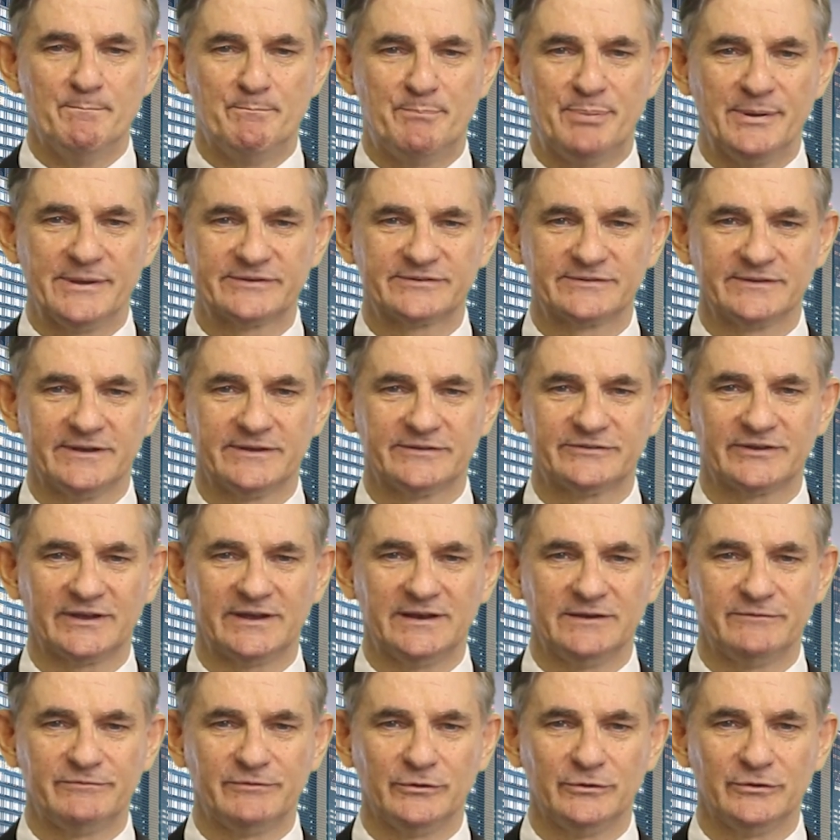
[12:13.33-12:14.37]
business
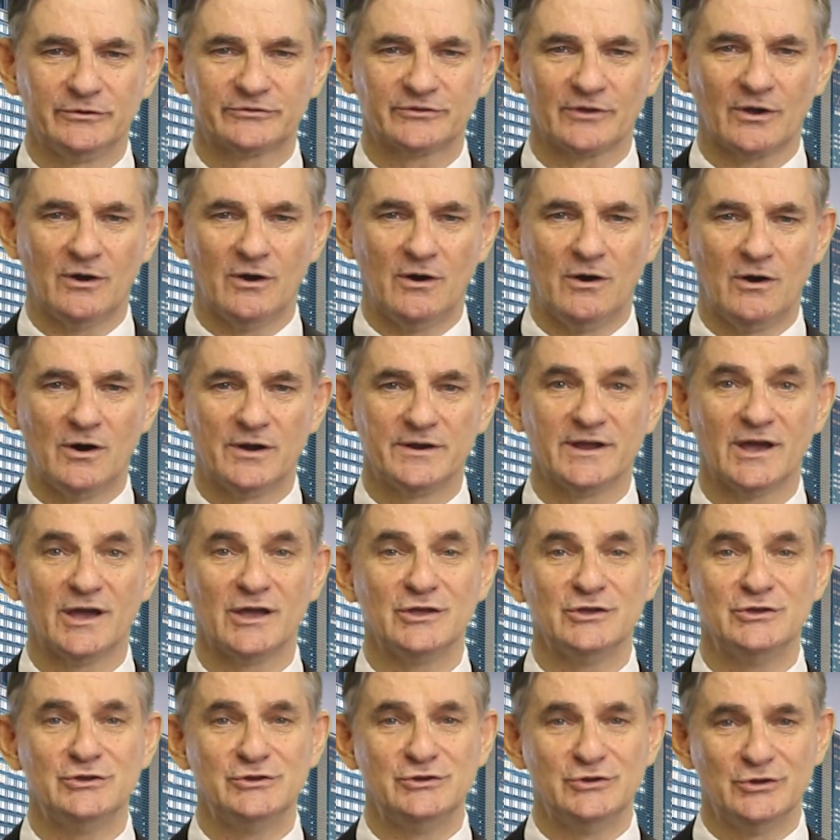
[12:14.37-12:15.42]
interviews on
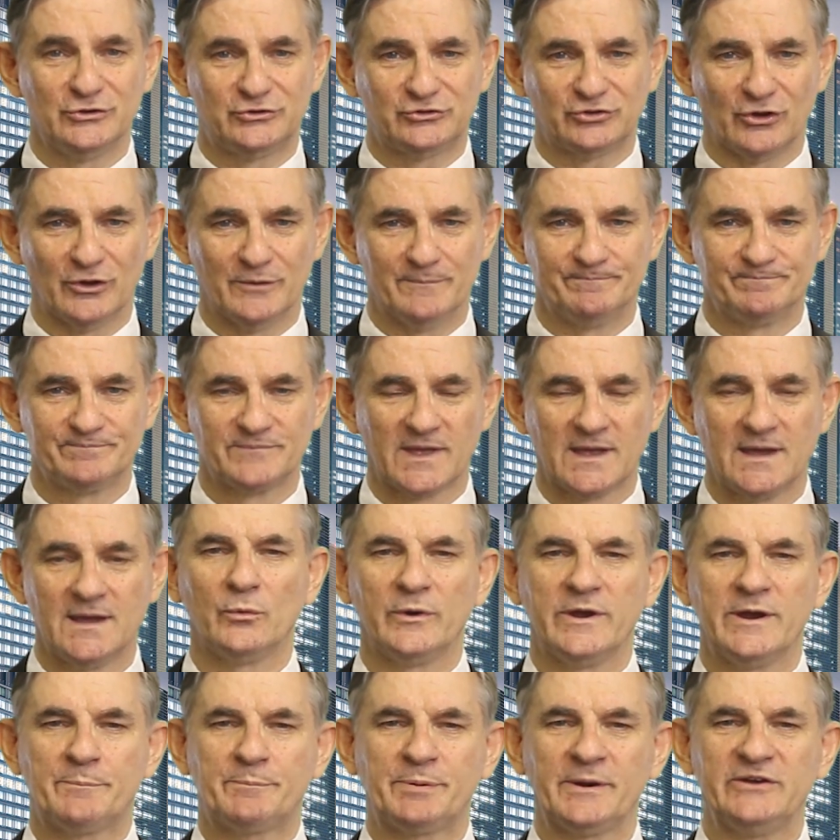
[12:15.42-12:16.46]
YouTube.
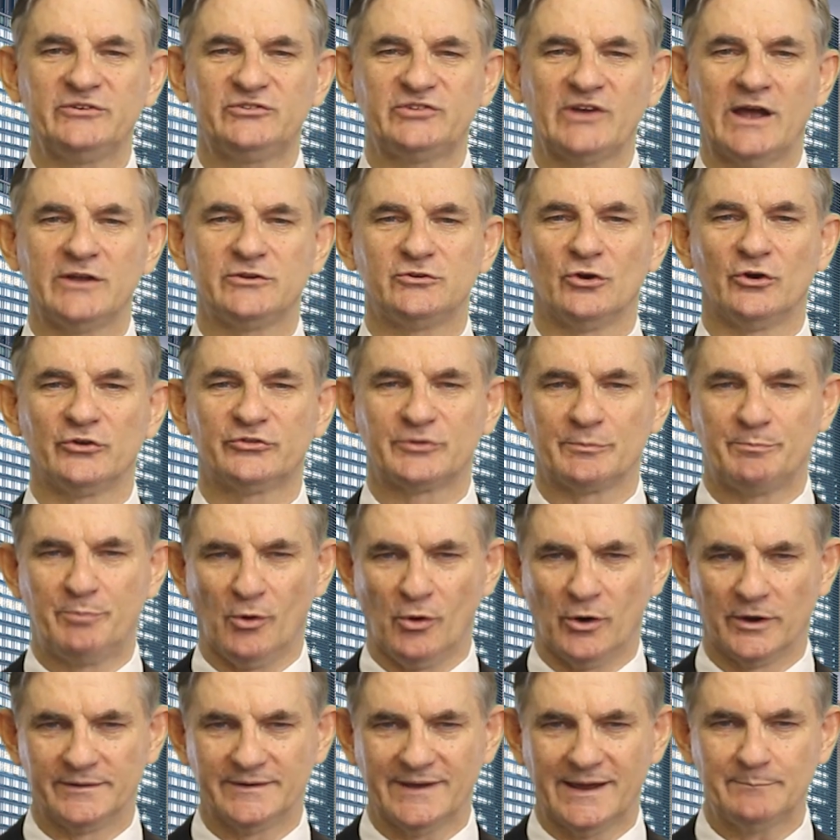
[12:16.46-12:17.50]
We appreciate your
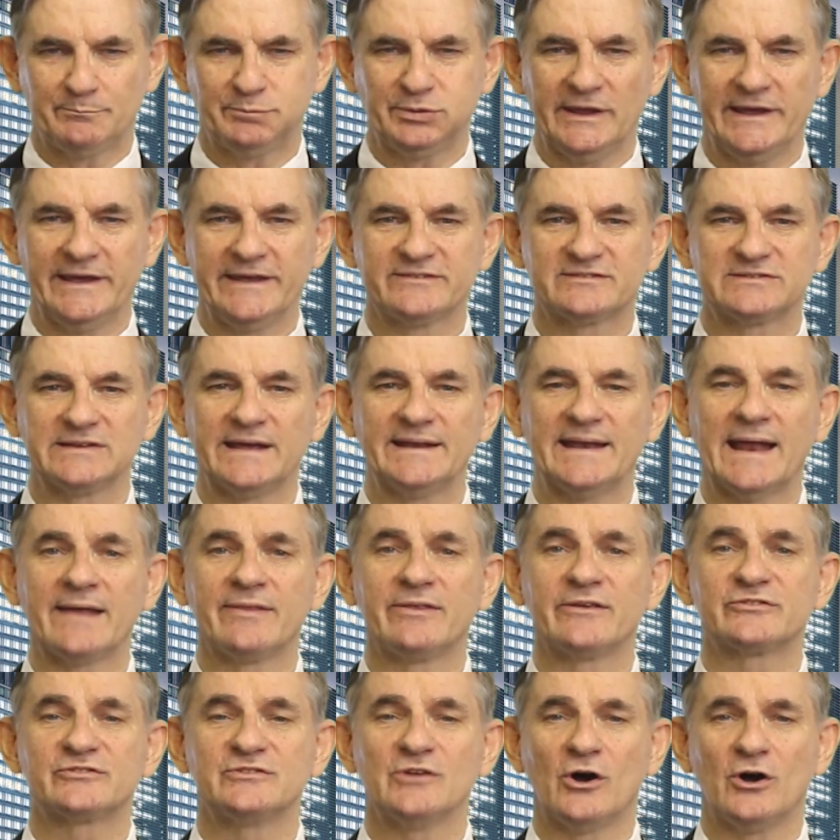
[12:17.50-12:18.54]
support, and please let
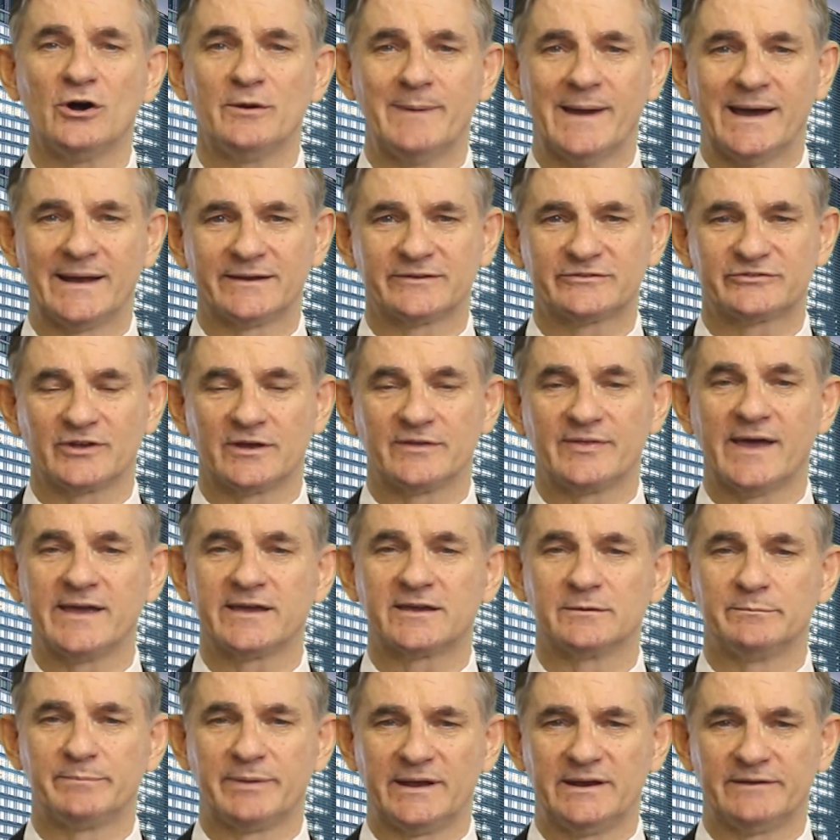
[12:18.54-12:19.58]
others know about it so they
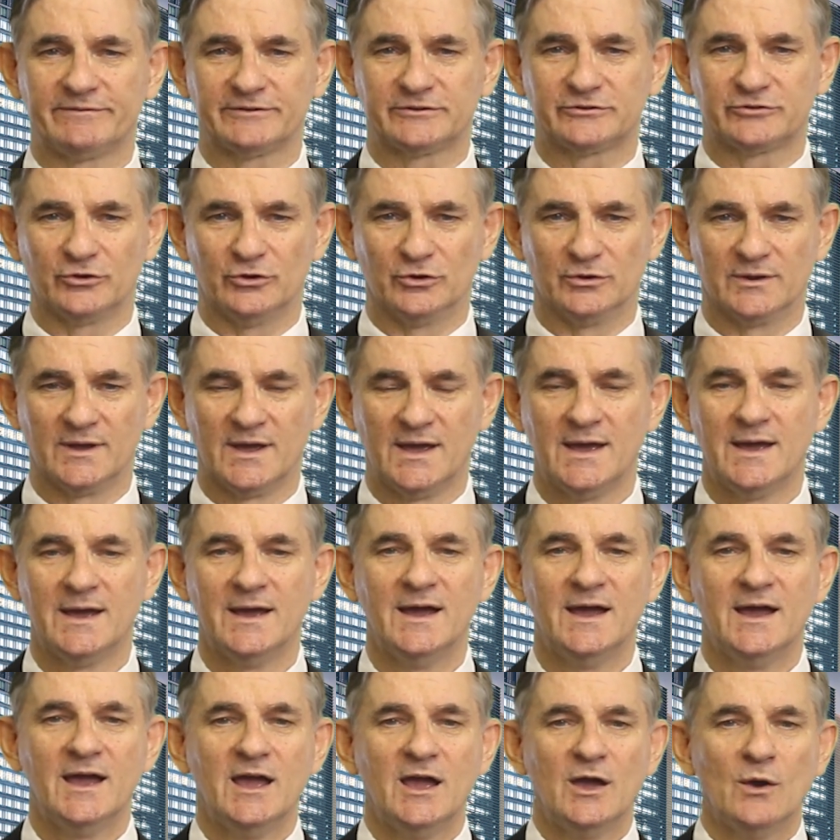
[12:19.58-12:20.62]
can benefit too.
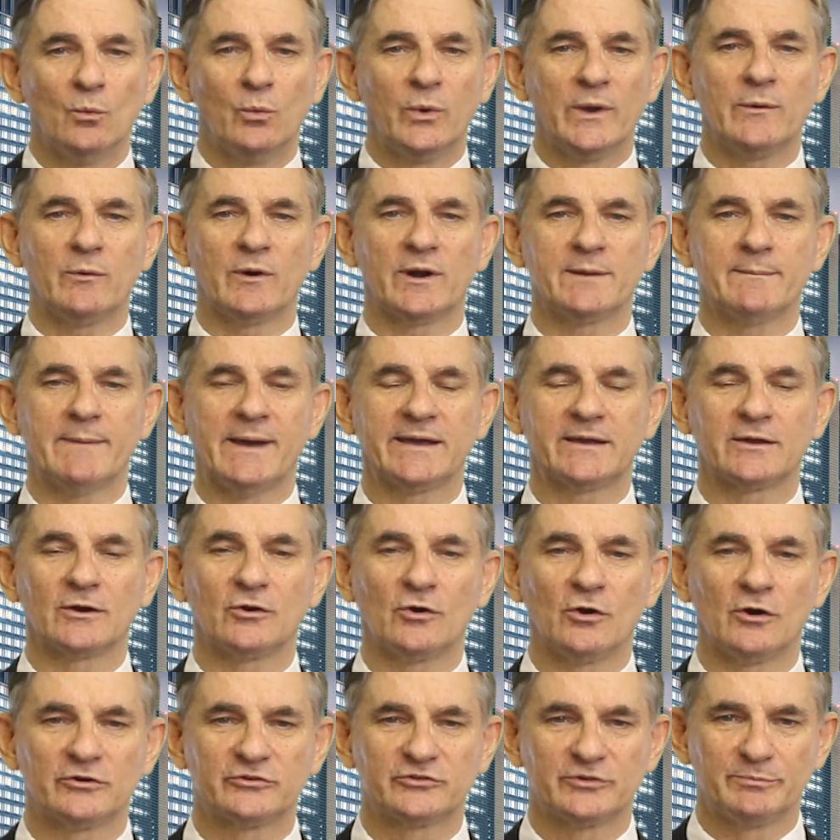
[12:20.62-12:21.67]
We want to make a
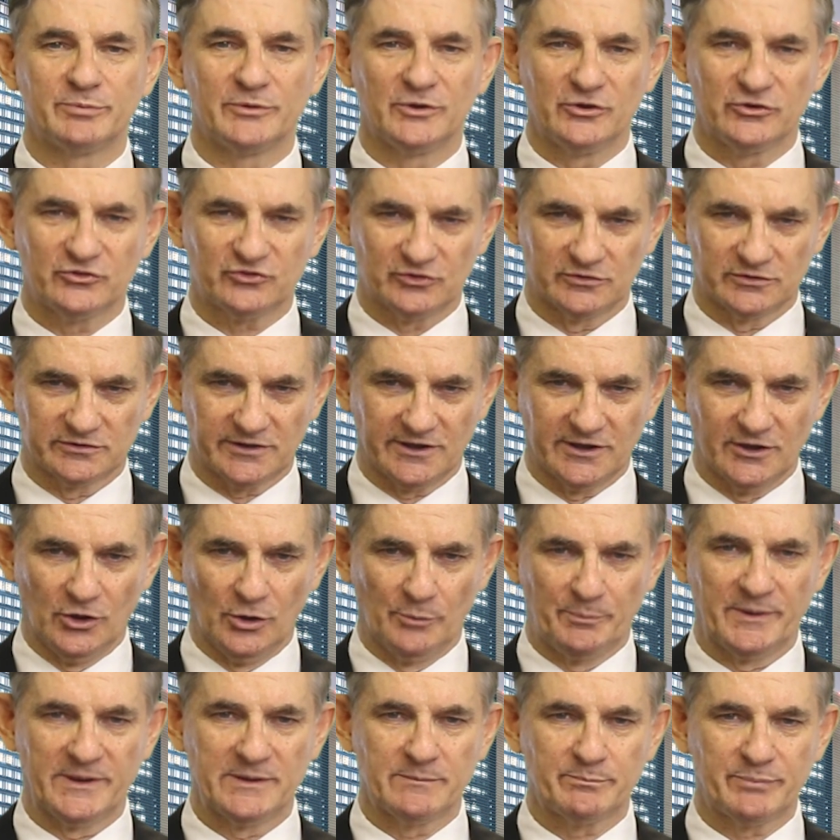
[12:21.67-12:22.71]
contribution to
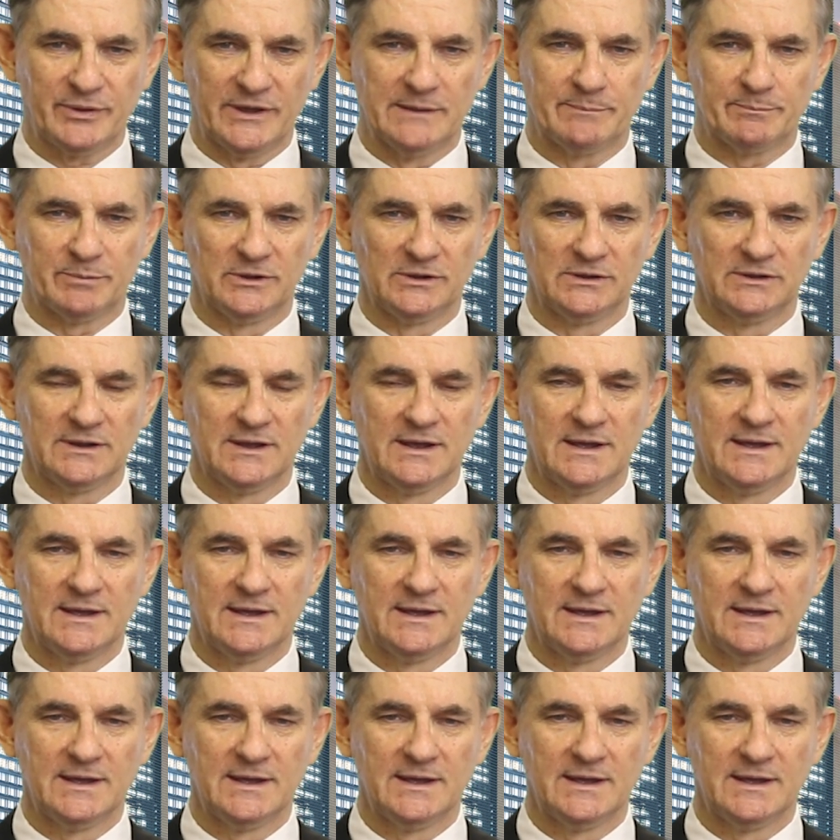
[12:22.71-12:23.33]
helping people,